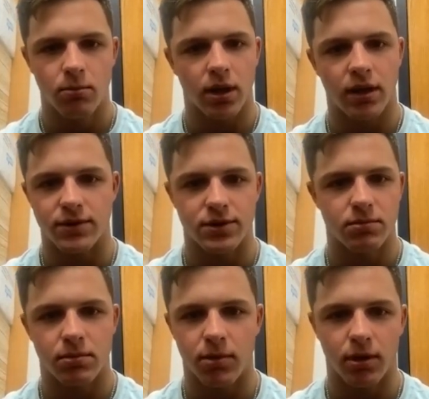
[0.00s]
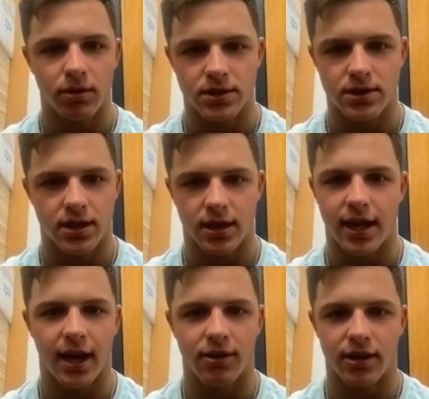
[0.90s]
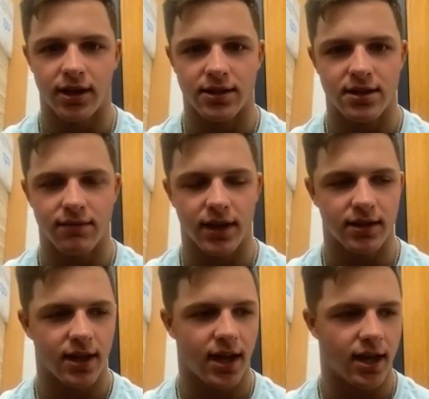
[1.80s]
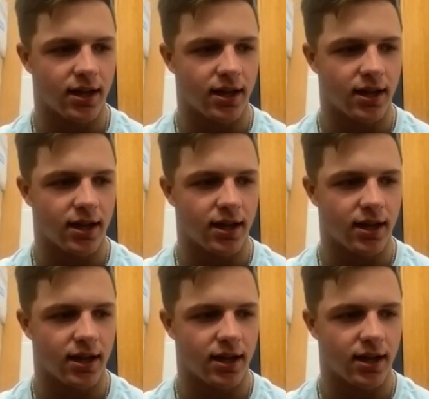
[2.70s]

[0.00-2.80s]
playing for Super Bowls in the county and stuff like that.